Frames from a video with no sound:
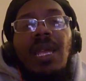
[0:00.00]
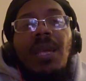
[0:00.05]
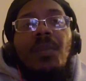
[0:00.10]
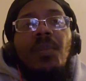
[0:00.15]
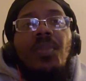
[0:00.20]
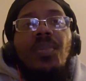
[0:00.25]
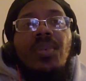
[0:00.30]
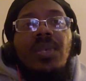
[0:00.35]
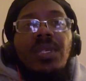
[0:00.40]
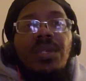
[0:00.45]
I
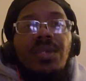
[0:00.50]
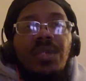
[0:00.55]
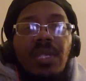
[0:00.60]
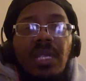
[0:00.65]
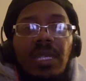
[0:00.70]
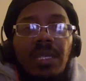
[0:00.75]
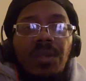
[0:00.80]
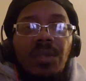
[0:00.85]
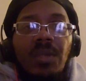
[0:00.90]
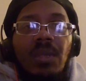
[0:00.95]

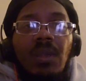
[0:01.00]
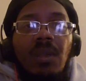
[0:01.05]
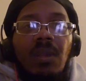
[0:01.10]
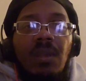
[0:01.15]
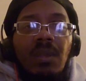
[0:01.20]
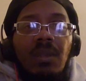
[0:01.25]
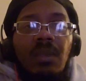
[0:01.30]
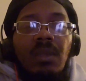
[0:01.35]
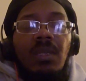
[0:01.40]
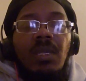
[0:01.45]
appreciate
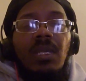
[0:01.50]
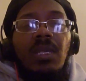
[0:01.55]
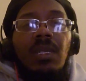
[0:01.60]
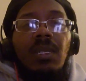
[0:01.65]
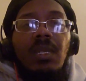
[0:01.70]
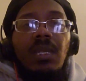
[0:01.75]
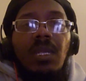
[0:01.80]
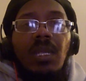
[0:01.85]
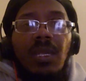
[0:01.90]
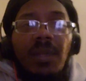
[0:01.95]
y'all.
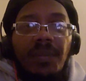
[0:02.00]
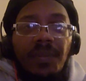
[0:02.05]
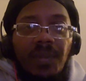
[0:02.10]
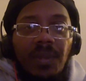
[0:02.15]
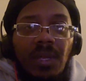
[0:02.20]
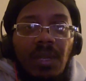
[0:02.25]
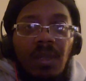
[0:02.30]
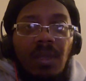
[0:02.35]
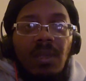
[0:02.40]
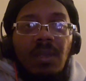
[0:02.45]
Love
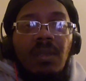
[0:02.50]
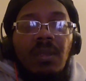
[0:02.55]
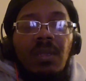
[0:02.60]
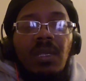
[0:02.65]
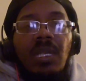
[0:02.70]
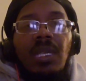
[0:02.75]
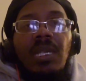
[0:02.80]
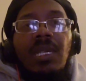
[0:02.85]
y'all.